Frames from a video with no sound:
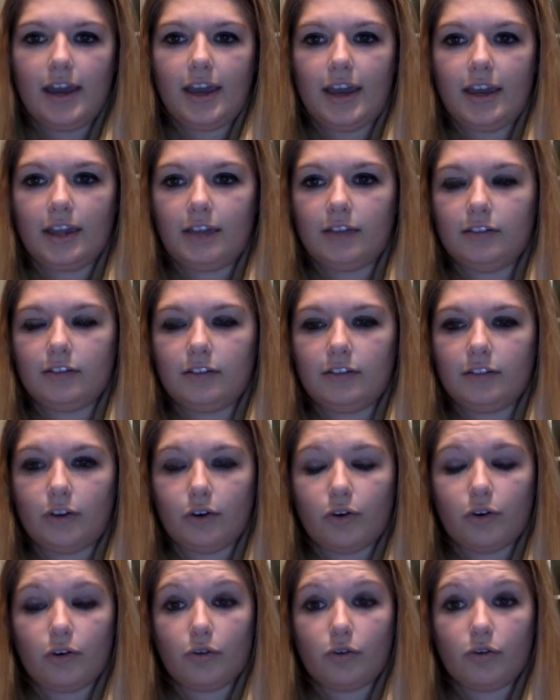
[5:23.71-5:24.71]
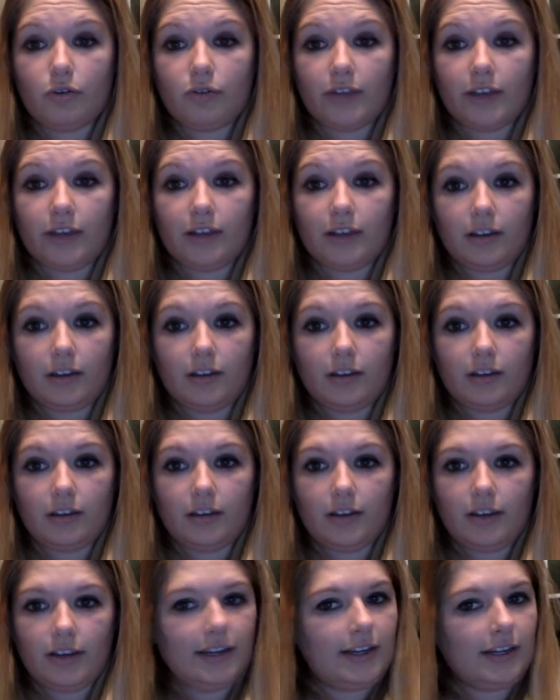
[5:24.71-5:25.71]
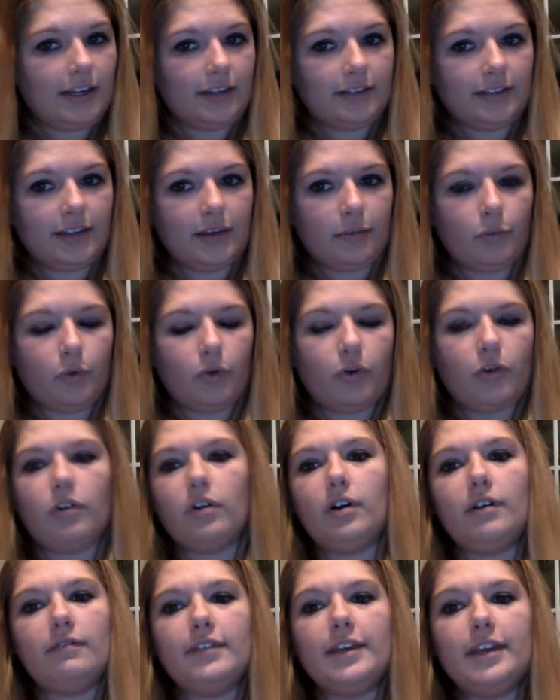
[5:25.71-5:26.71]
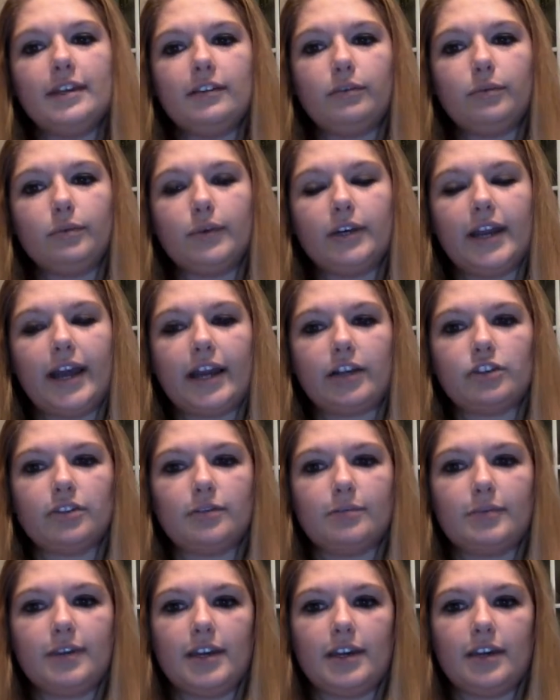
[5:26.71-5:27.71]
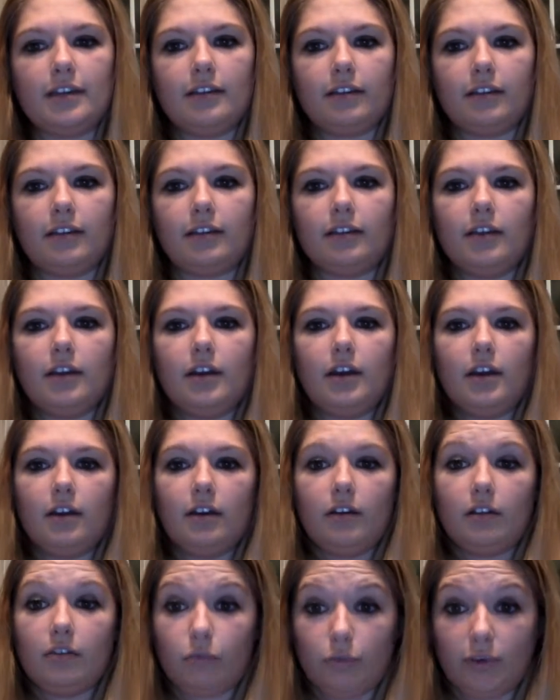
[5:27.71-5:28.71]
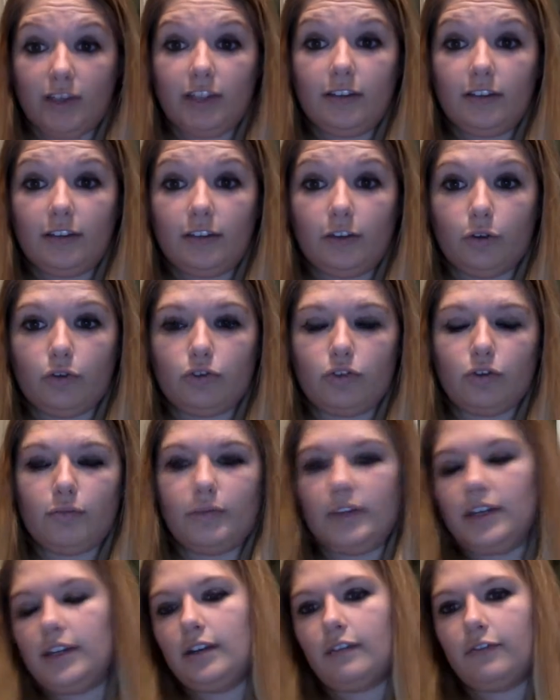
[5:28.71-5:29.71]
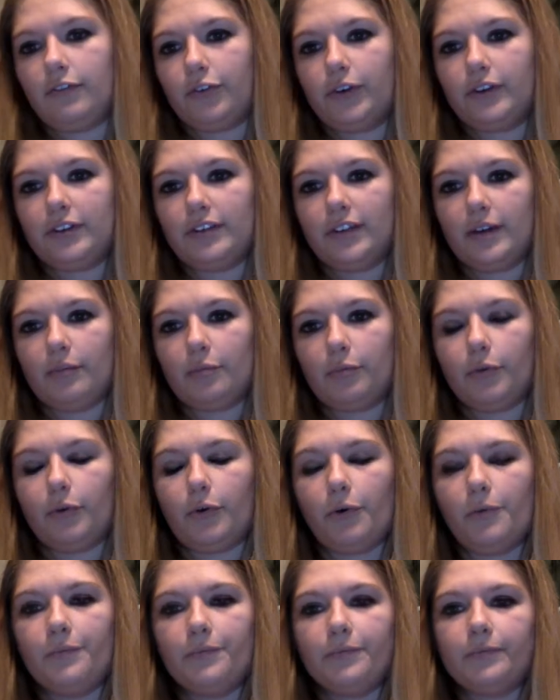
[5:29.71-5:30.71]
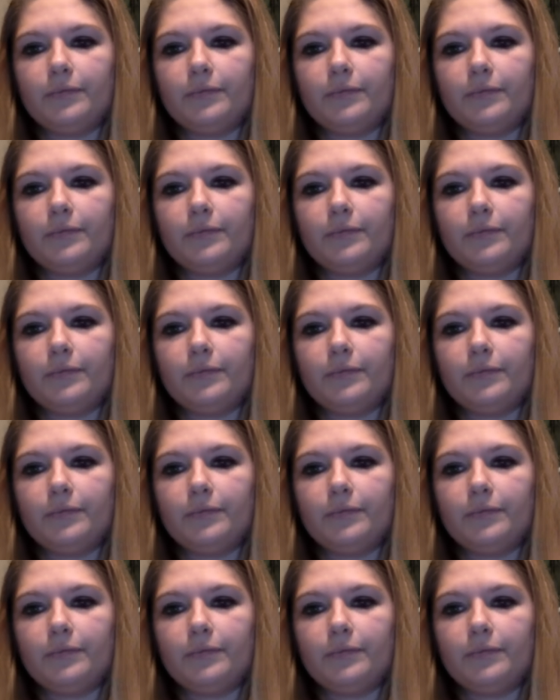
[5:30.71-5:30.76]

And so, like, an example of this would actually be like with social media, for example,